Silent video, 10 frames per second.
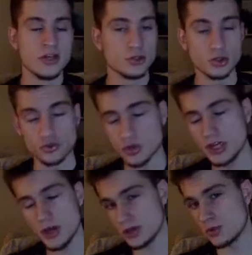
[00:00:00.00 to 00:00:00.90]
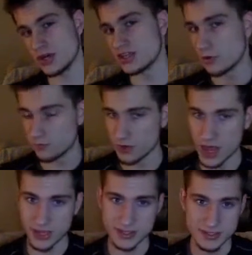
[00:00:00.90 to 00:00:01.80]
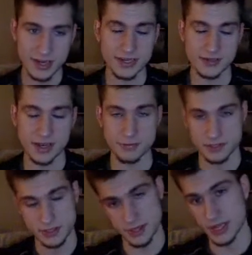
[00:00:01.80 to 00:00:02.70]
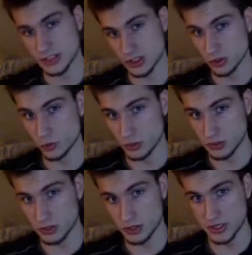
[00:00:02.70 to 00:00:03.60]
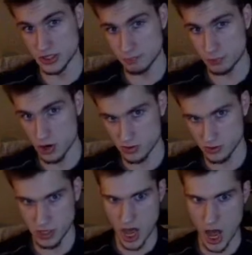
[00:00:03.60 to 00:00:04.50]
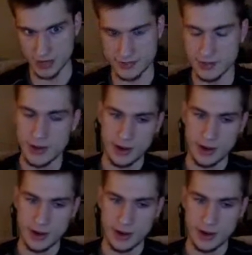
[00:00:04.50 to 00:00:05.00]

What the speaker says: So it's really only weak to Flying and Psychic types, as you will learn gets brought a lot.